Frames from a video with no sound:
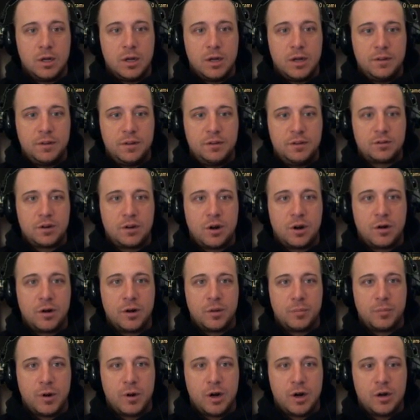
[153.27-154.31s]
These are all
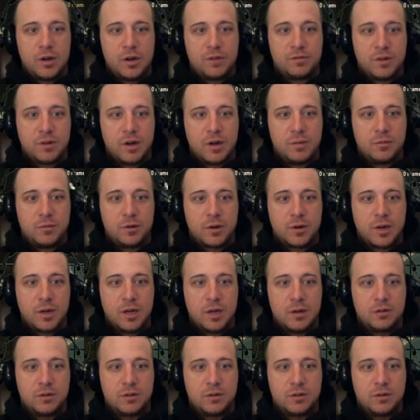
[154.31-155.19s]
your party frames, okay?